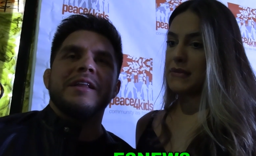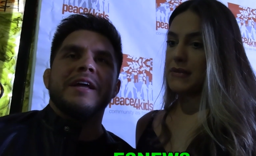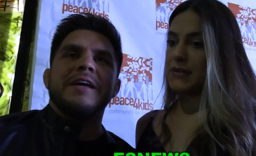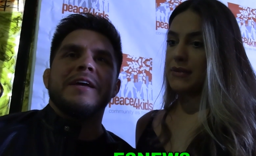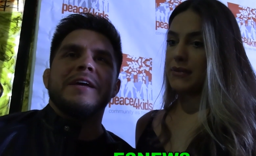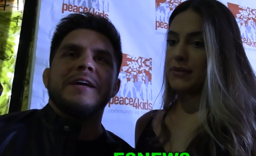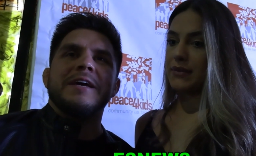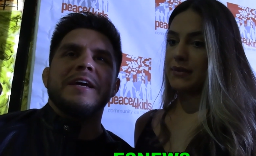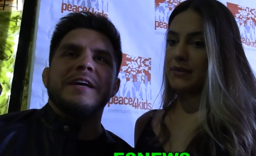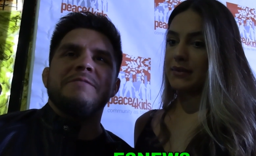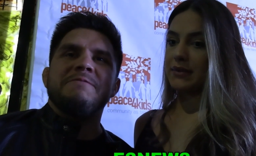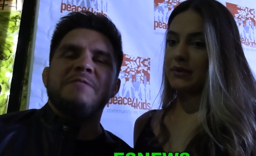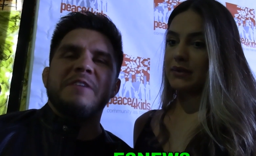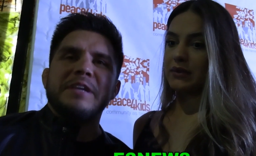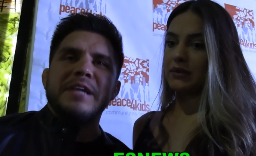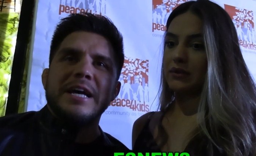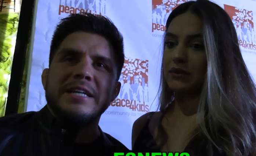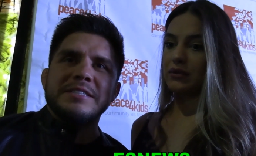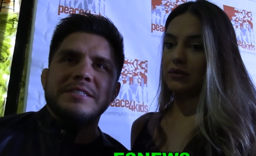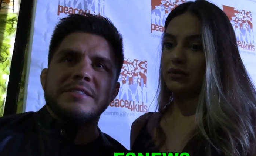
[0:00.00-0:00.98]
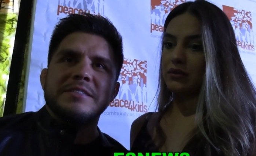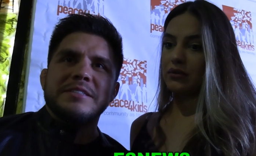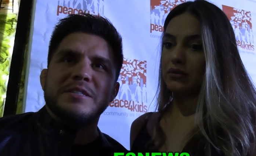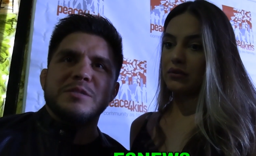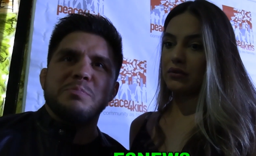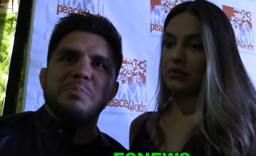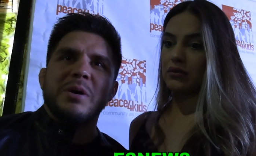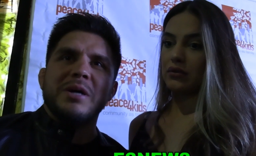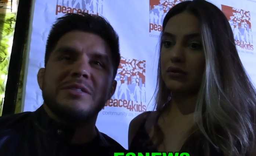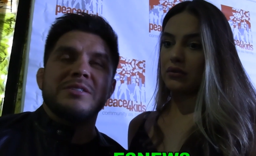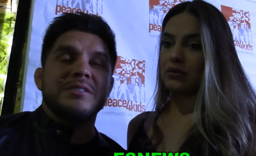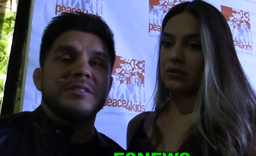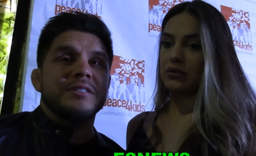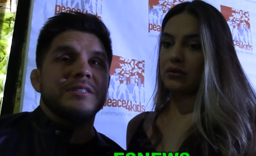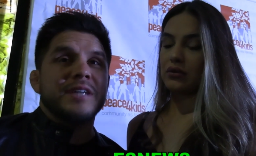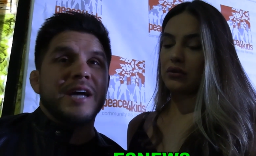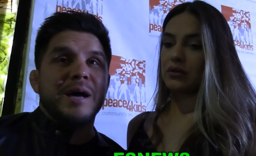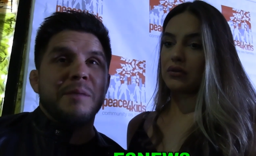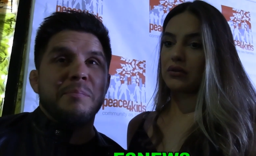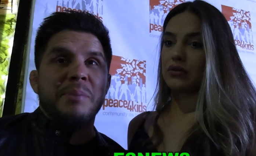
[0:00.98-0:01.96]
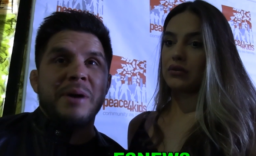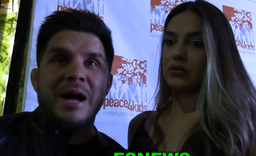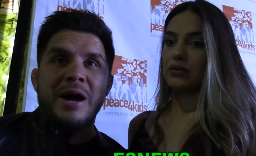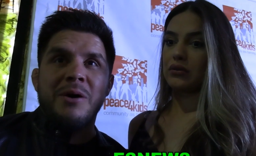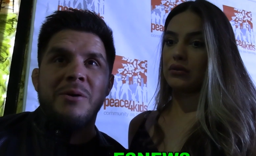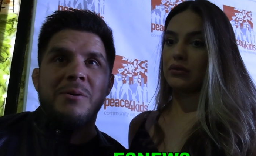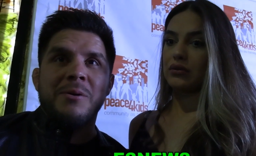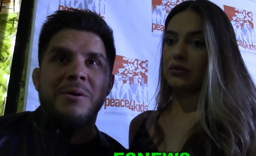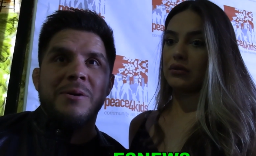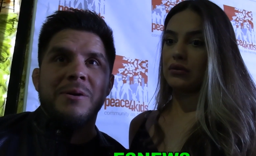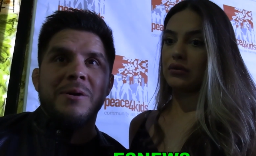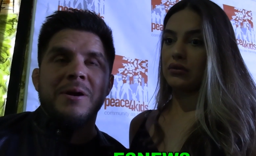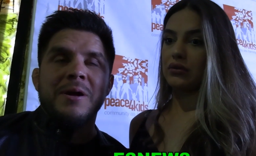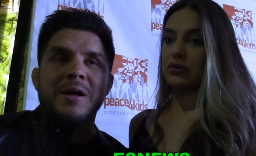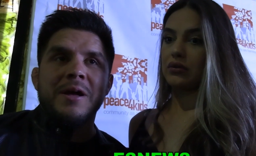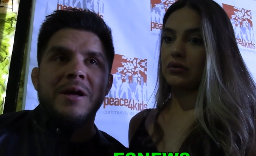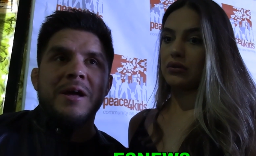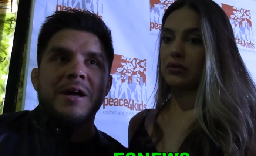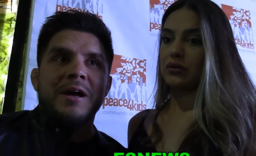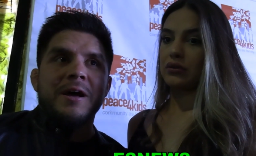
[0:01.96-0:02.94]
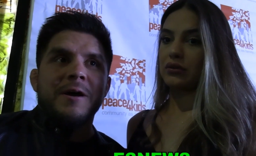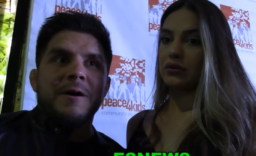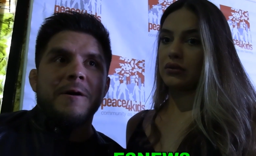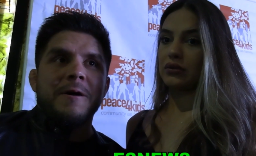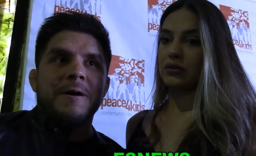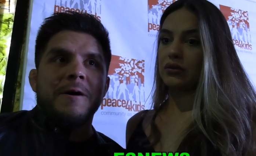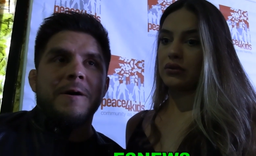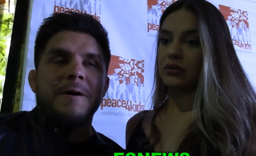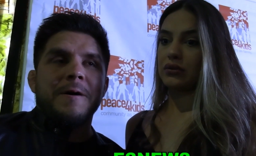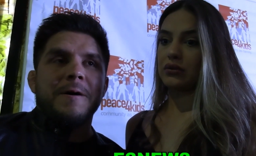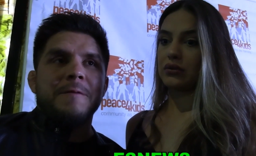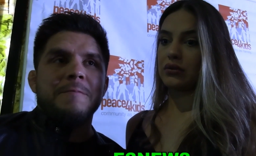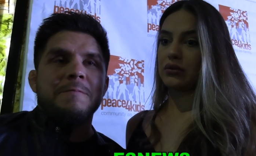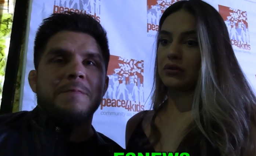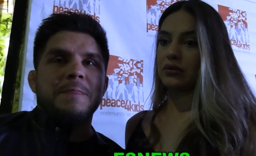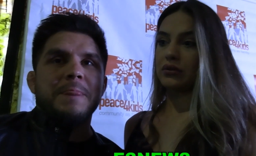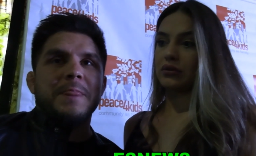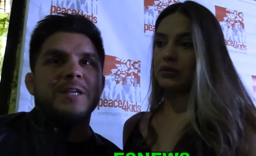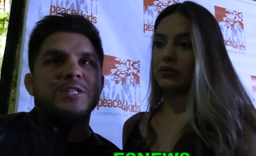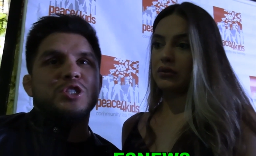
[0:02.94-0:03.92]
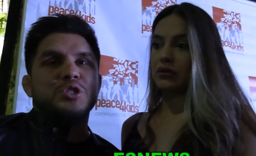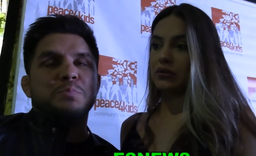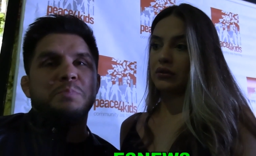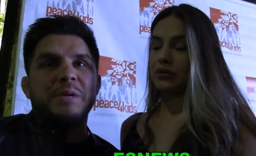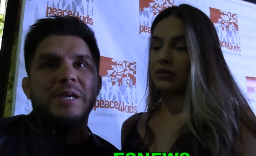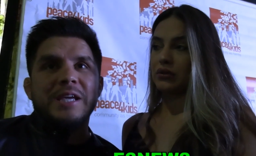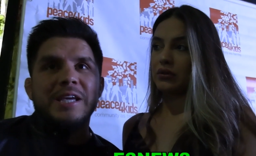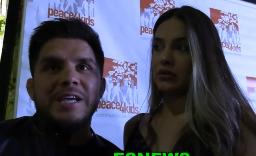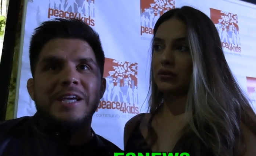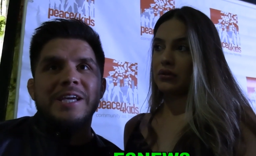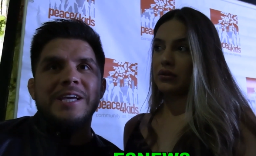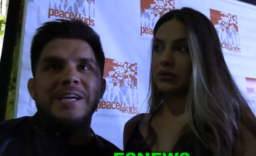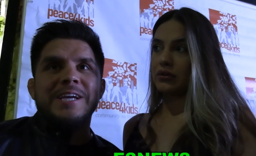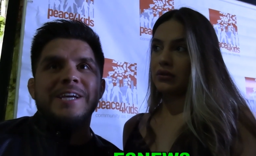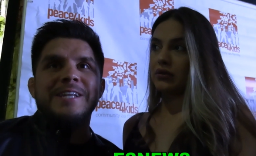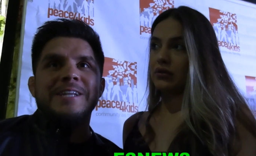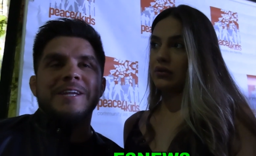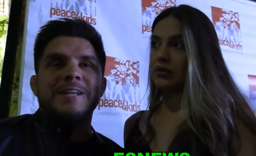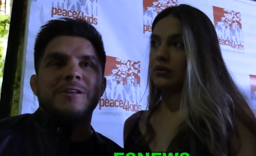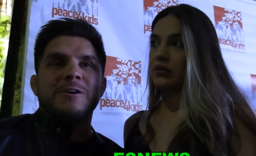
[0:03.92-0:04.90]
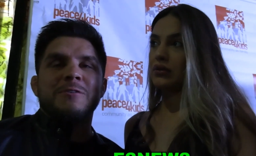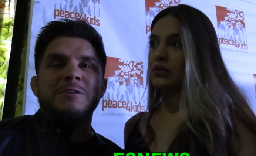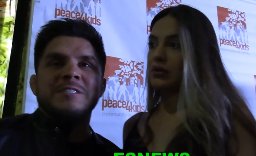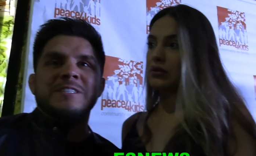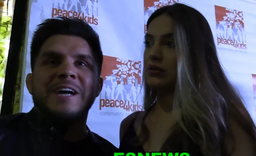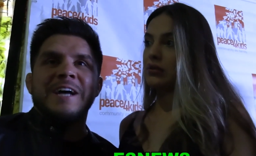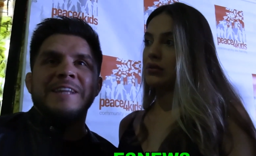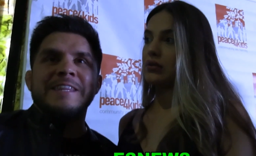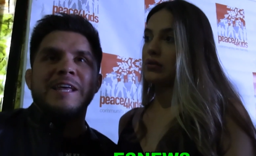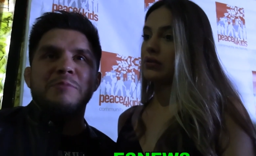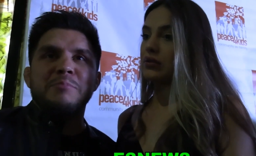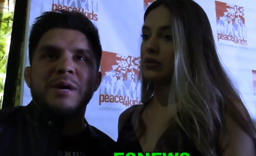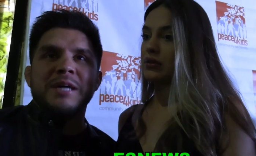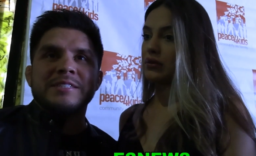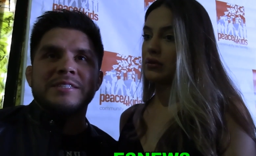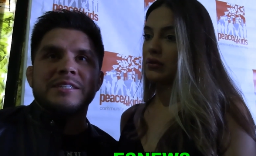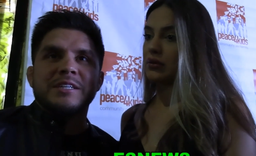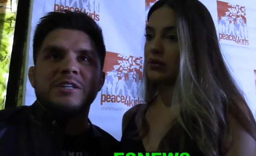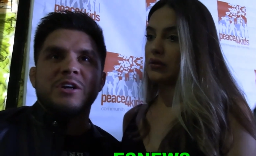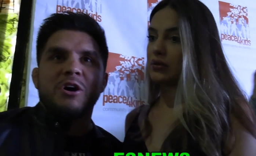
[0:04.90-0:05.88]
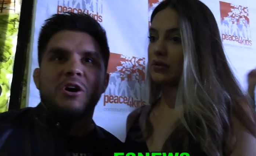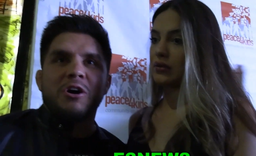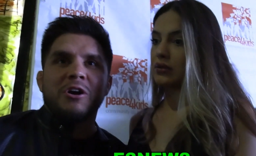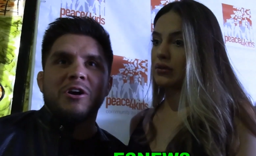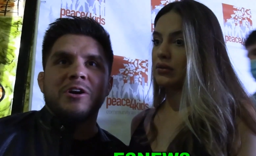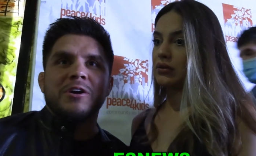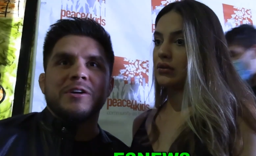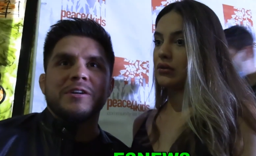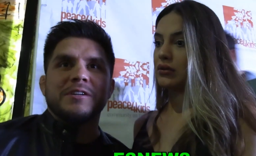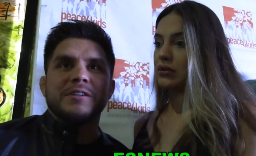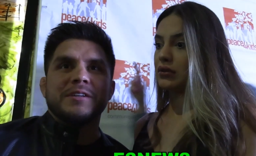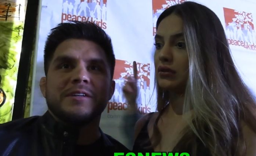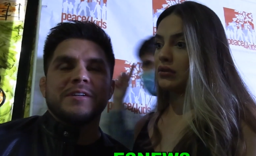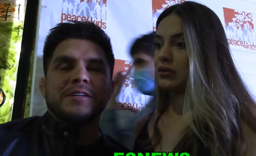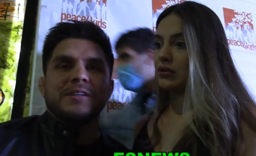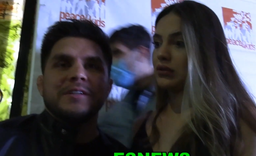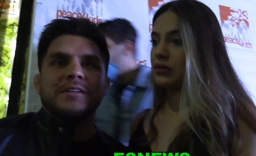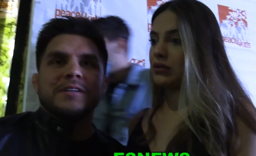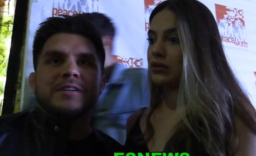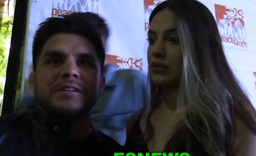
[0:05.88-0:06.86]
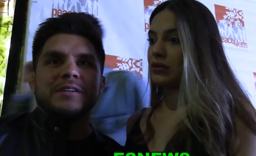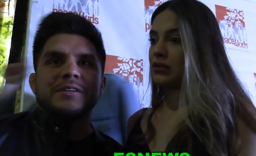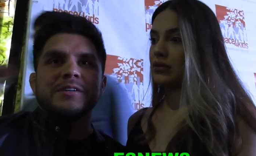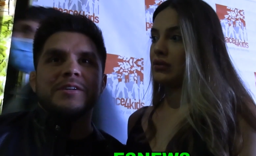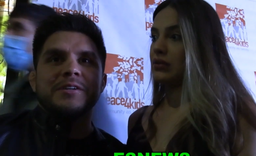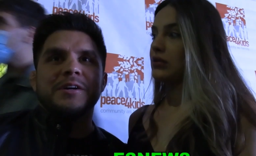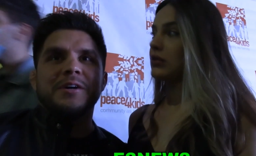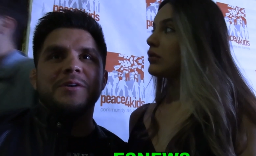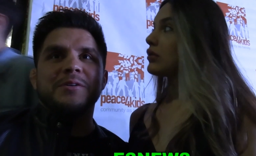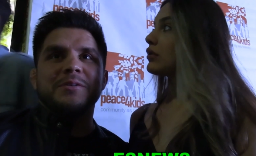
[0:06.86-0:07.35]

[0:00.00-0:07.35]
Speaker 1: Like he finesses his punches. He's got power. Power, yeah. Speed, um, yep. Speed. You know, he's got that Mexican heart. You